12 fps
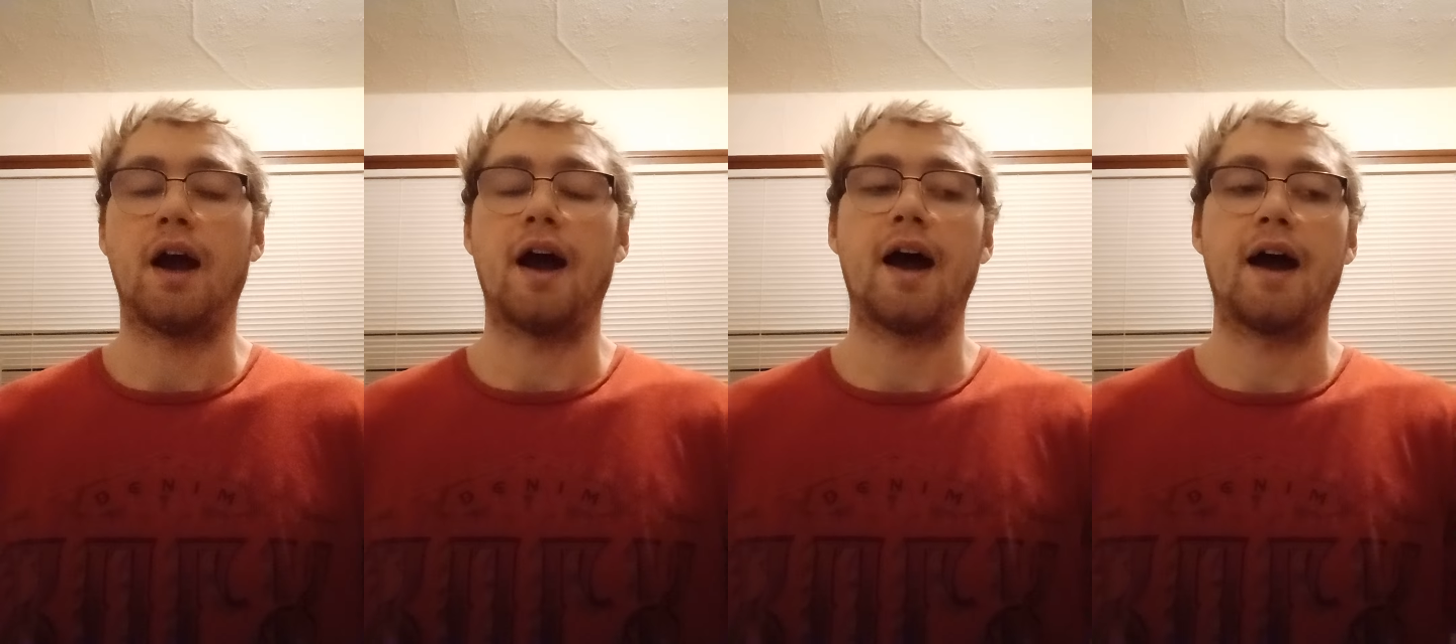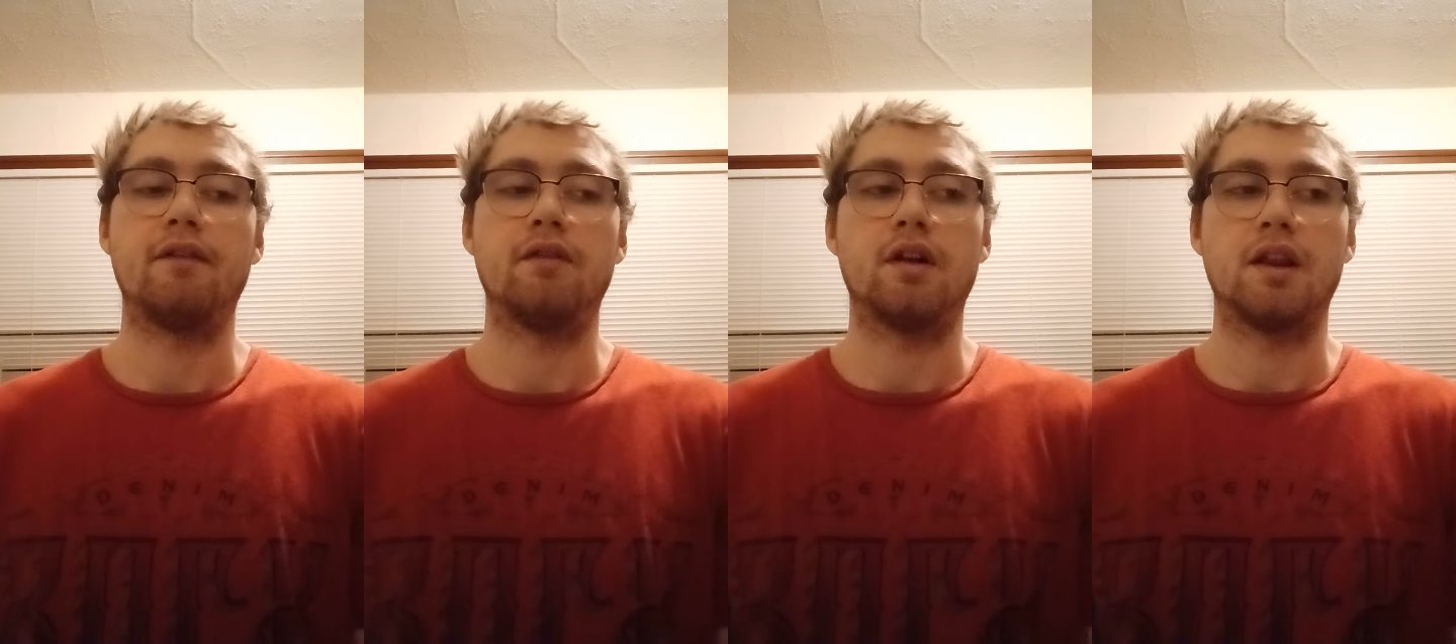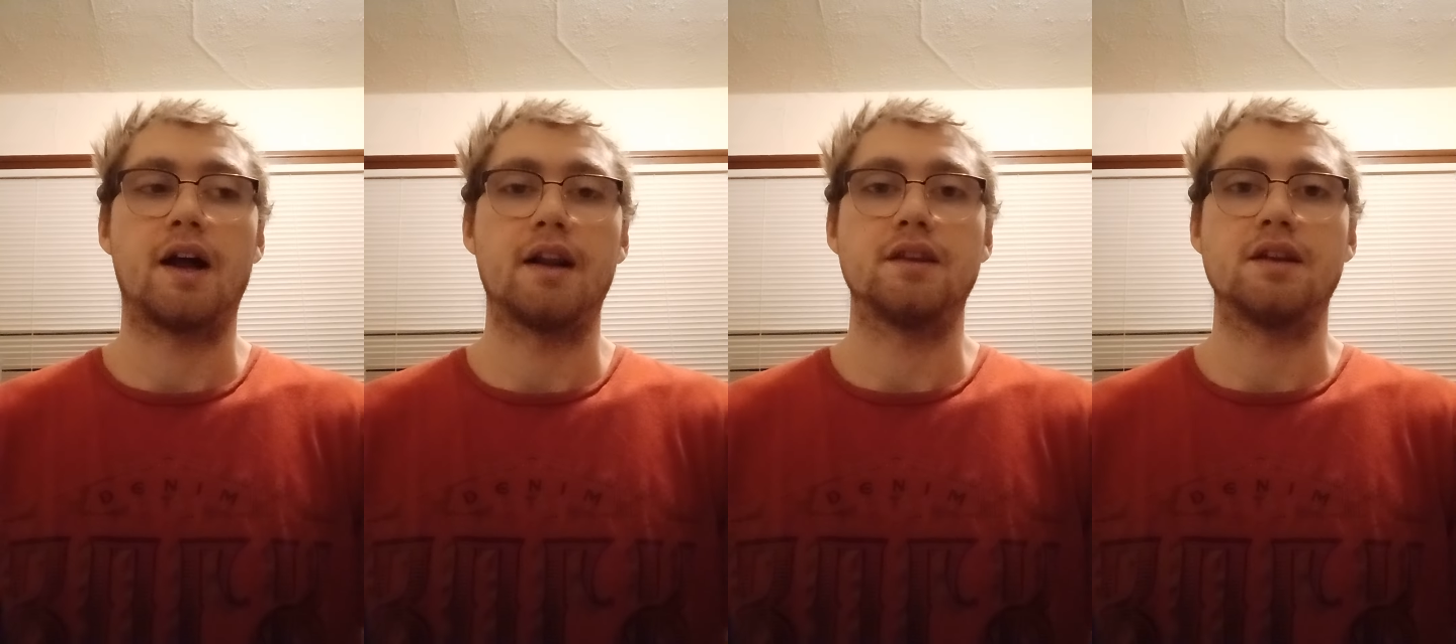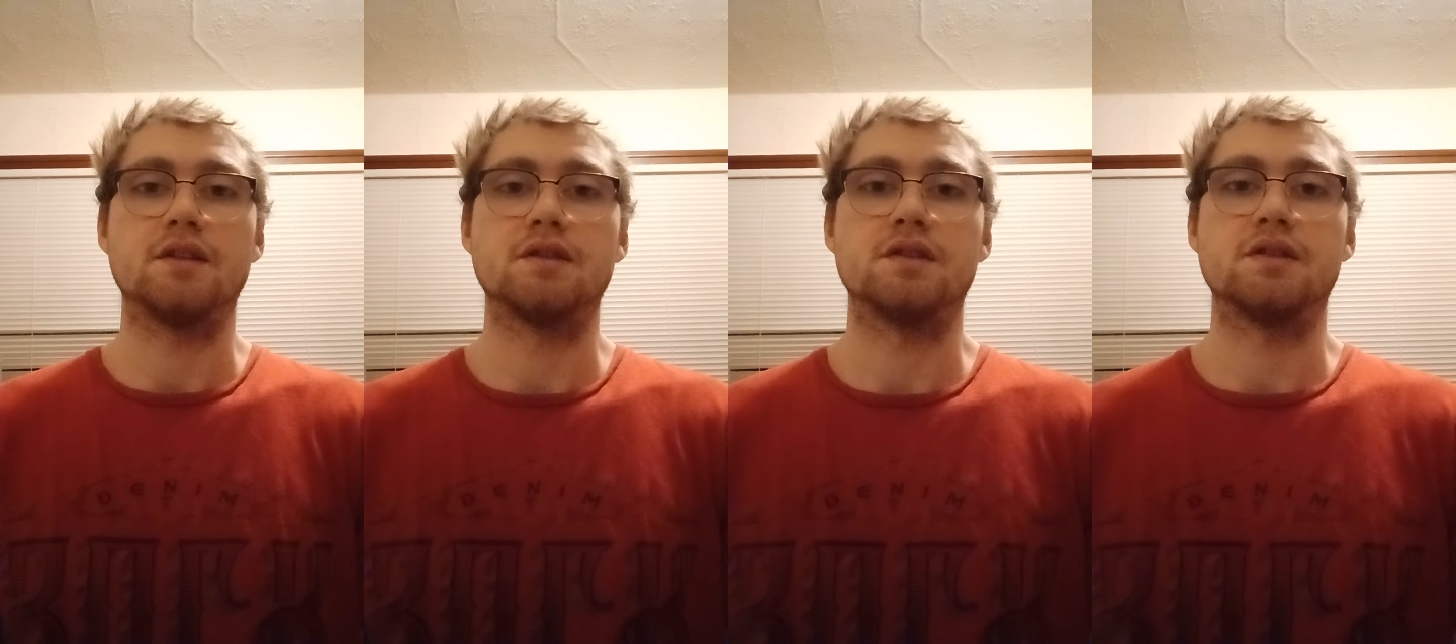I have a lot of
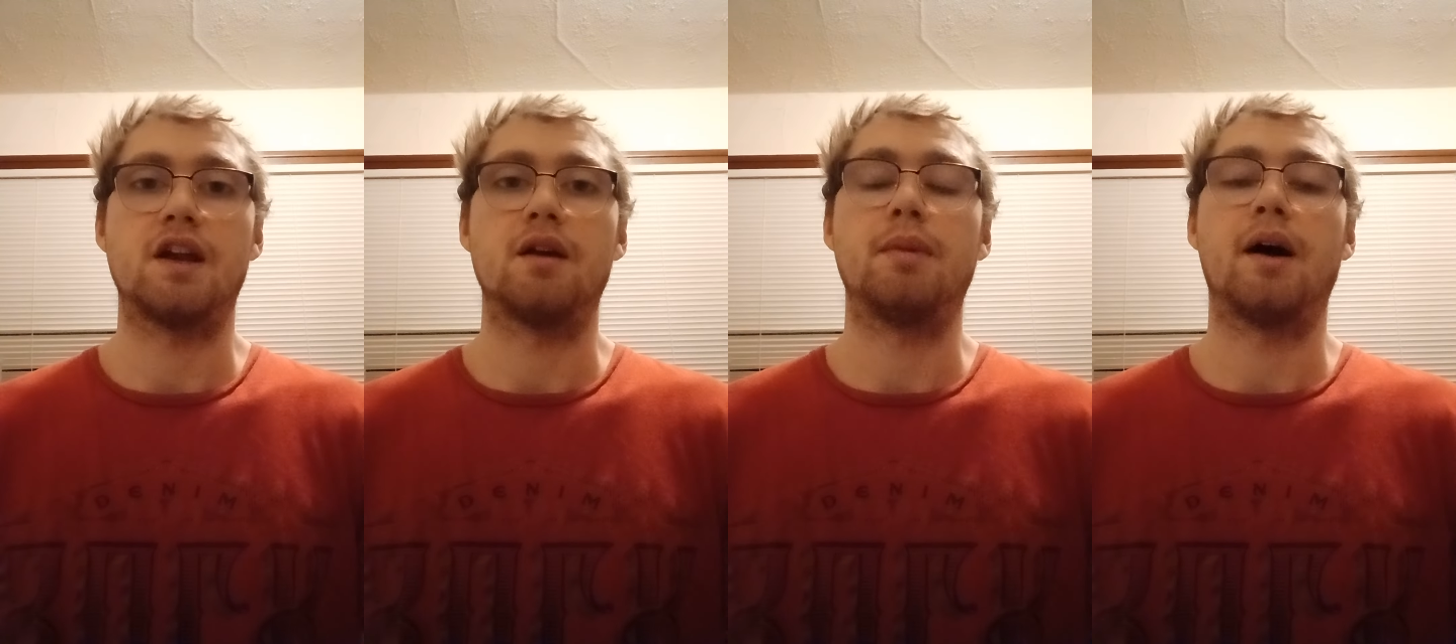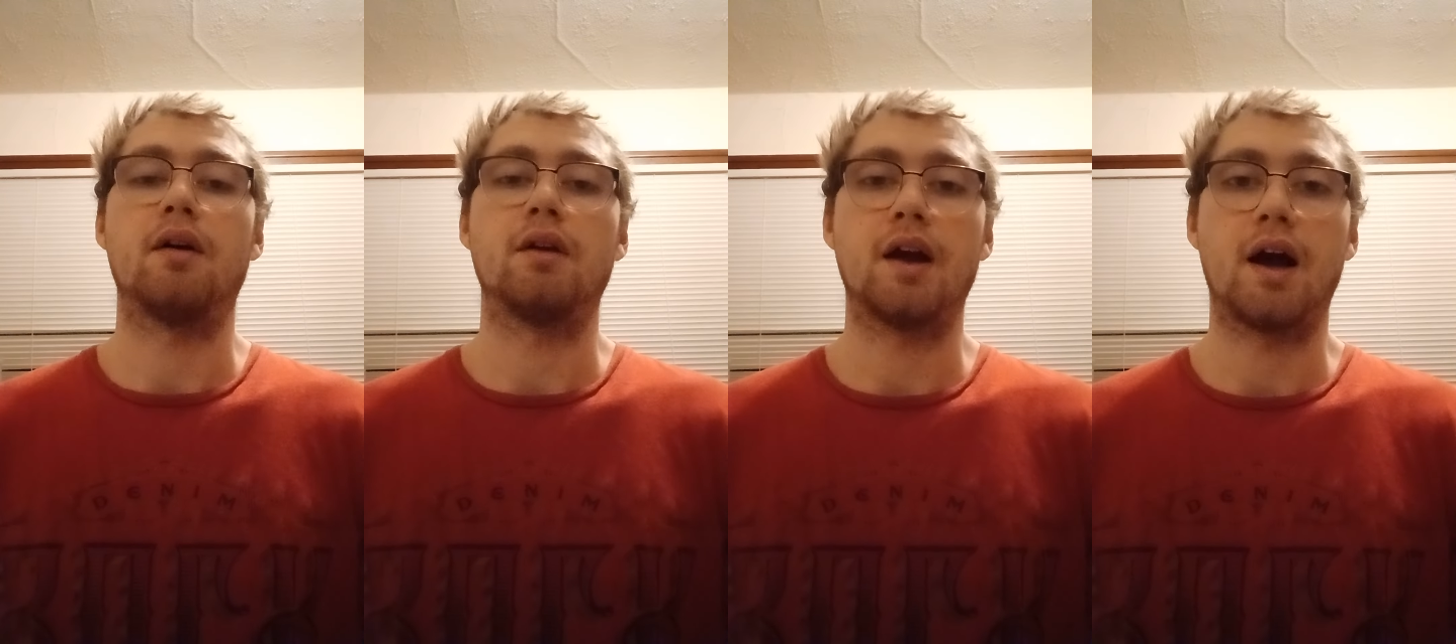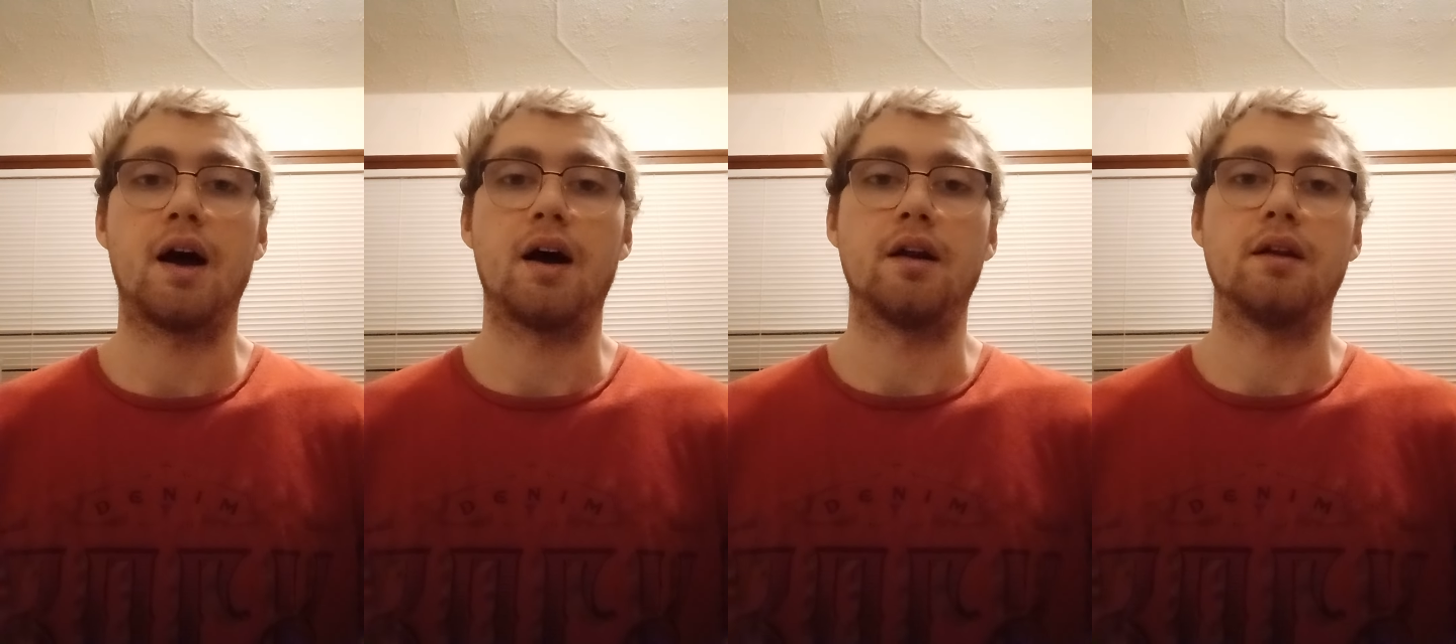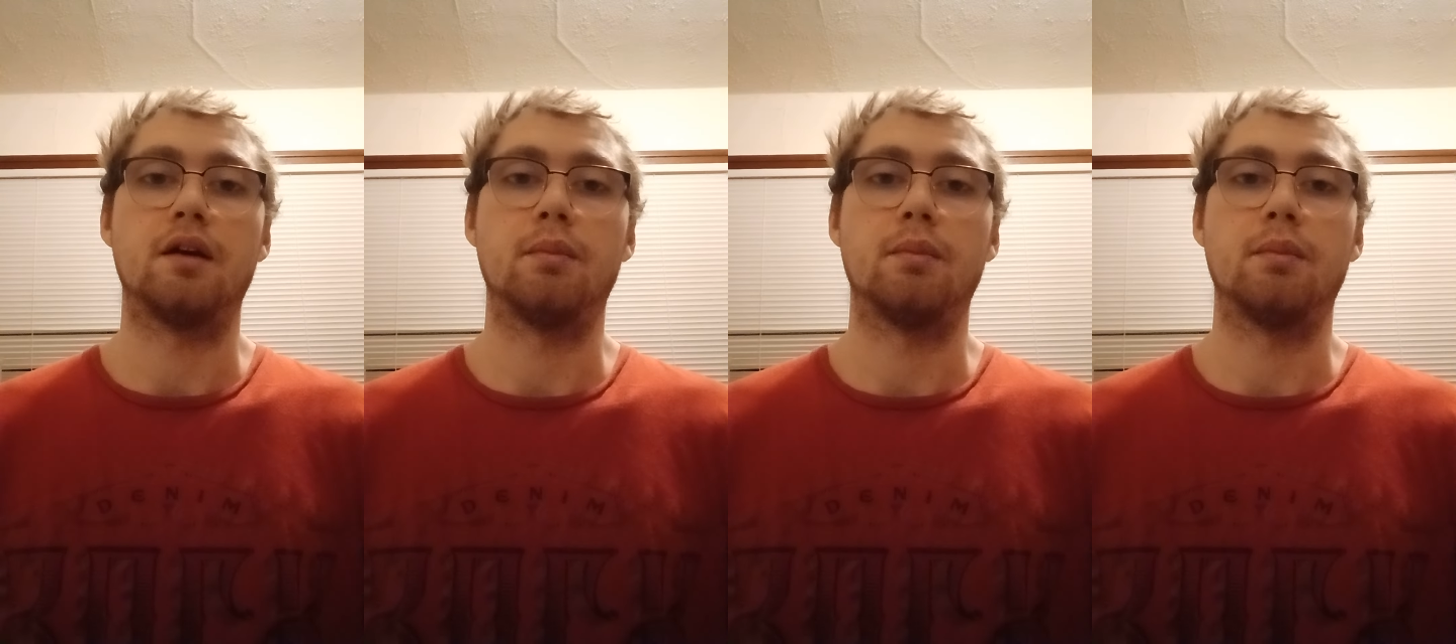things to say about God,